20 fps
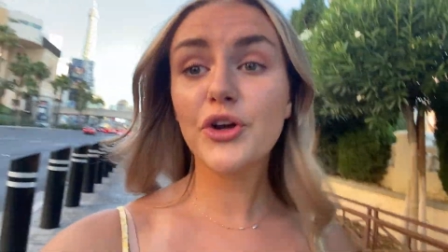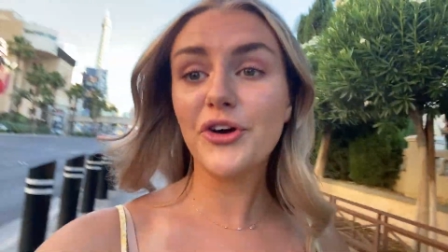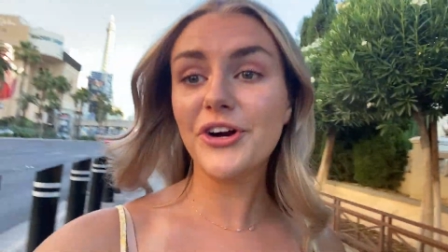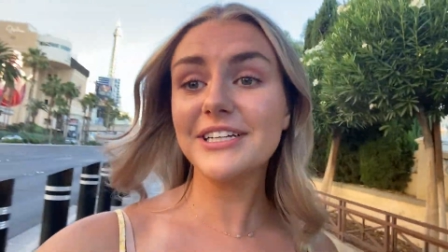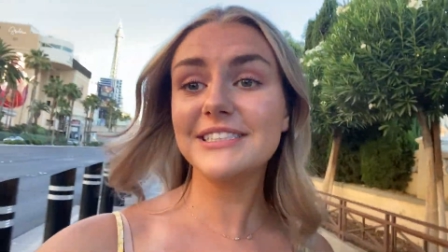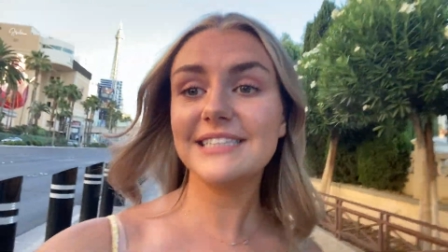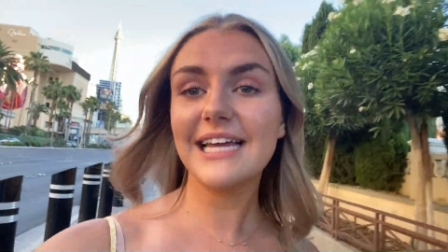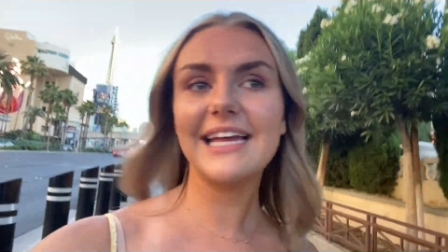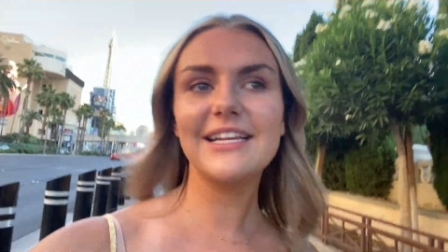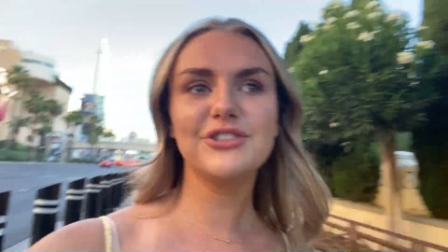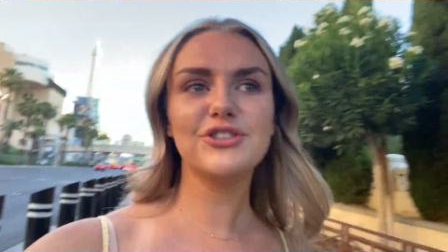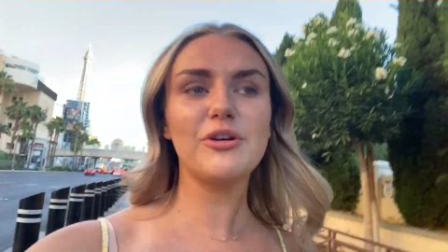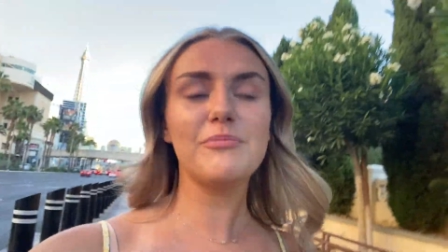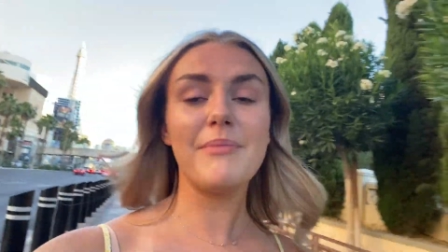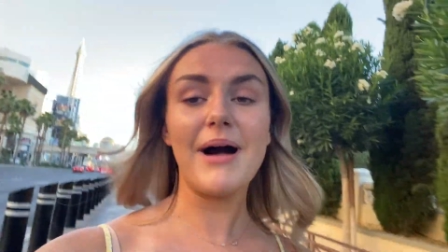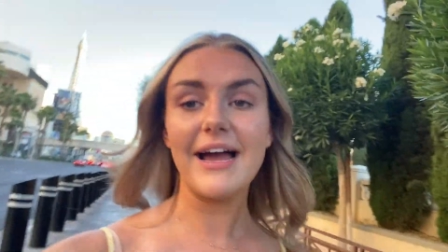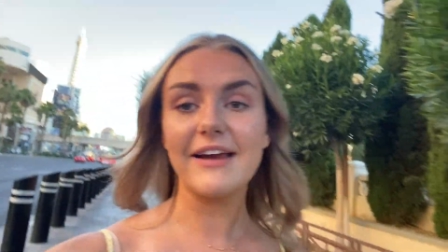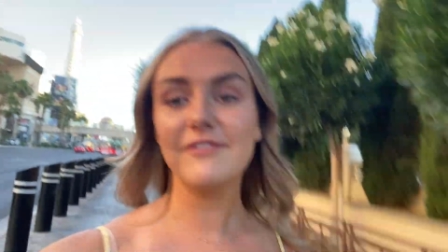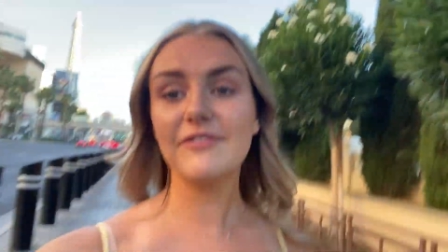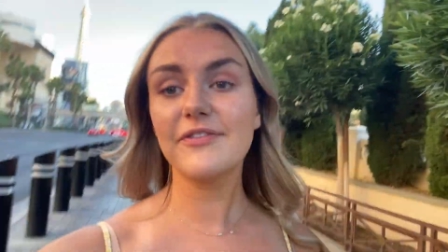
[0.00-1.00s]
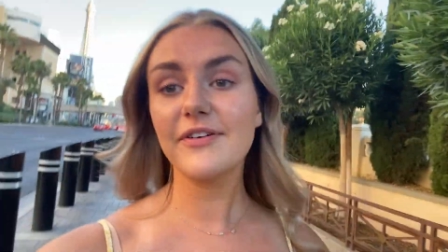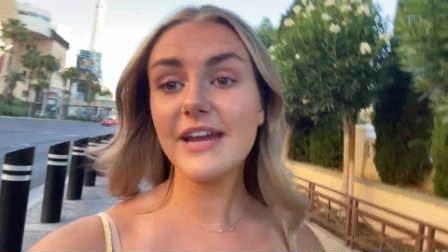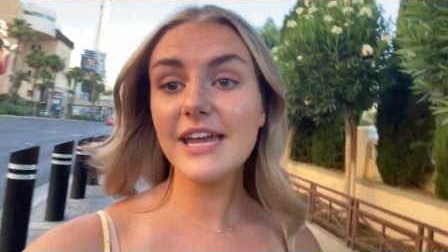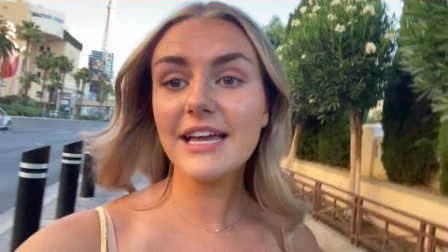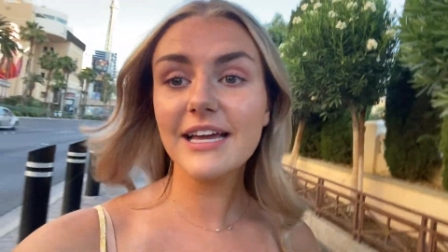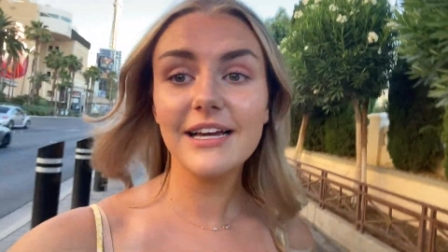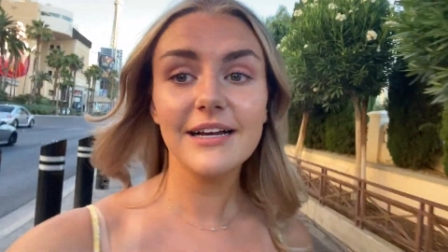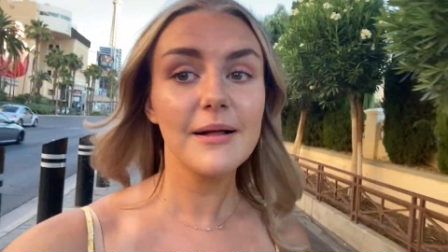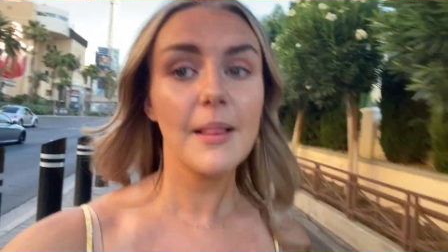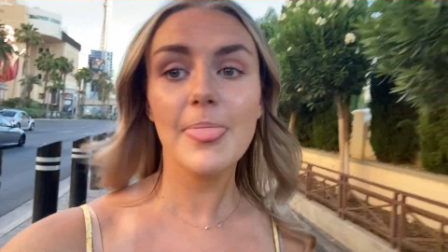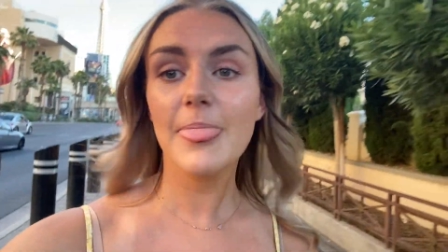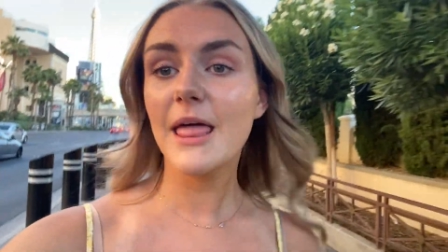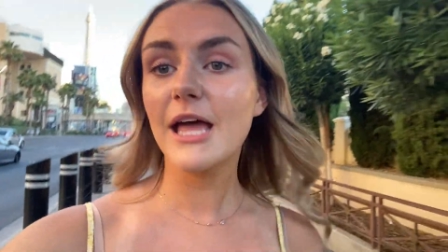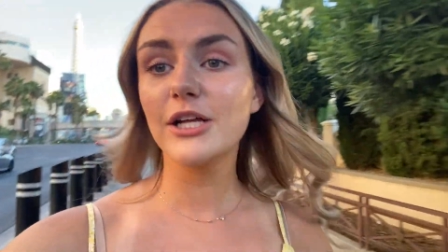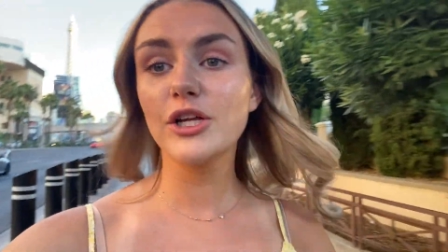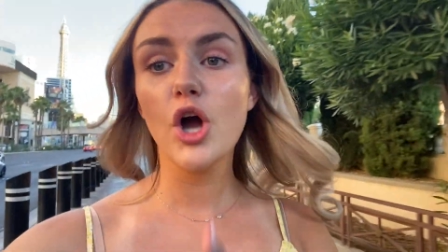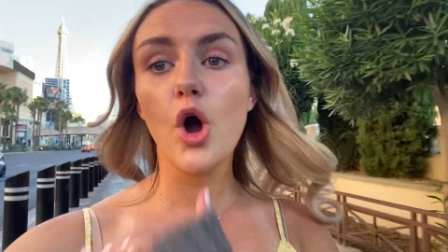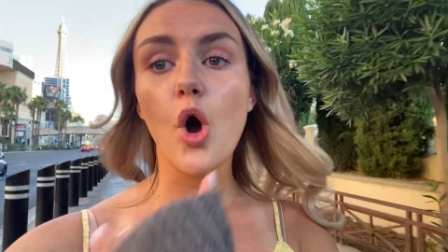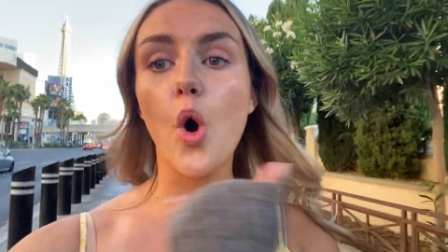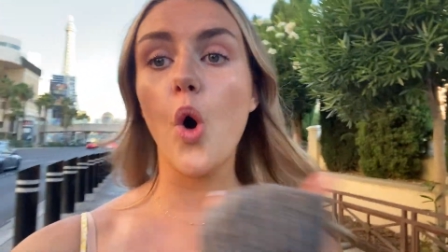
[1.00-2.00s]
Criss Angel Mind Freak,
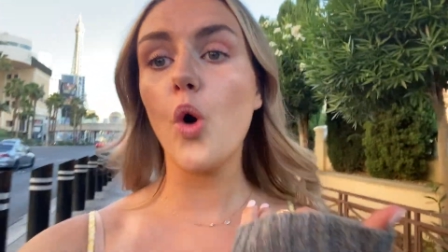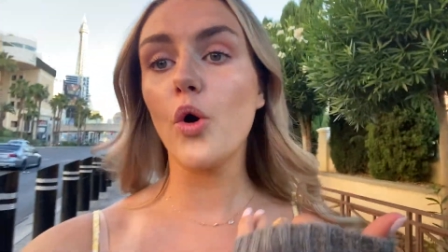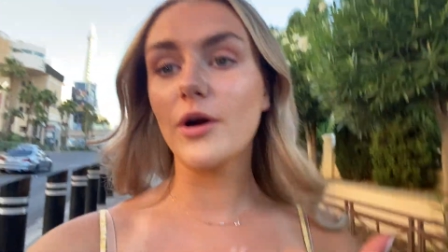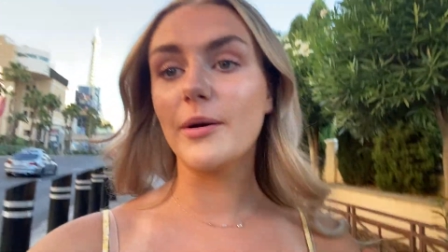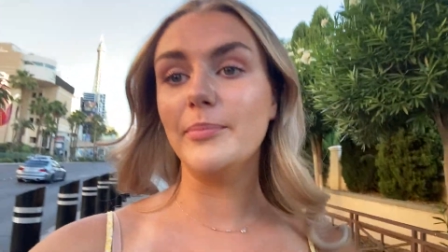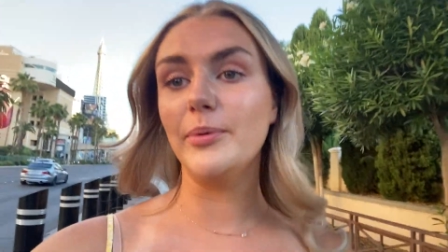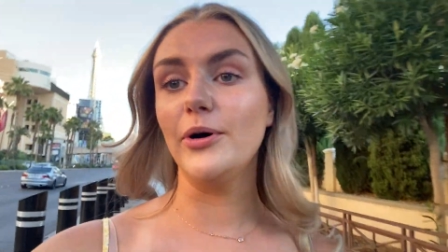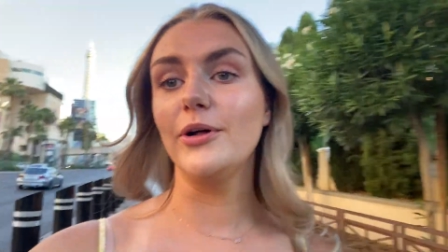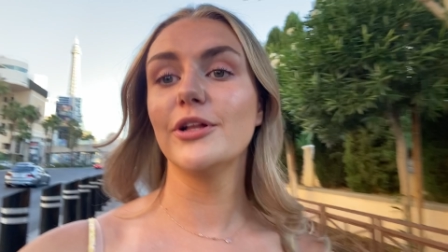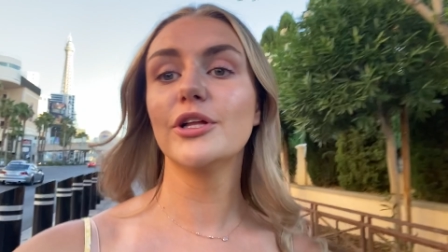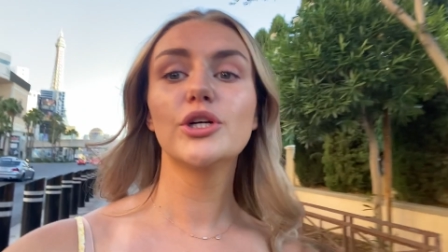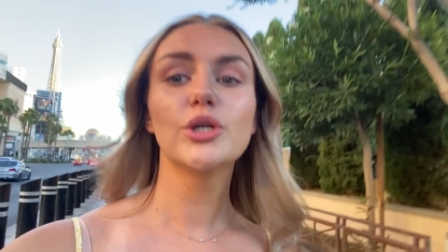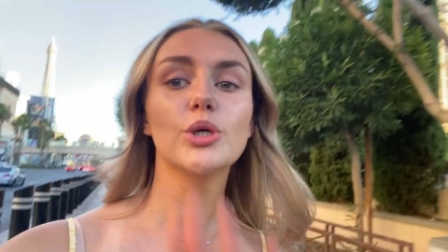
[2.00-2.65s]
horrible.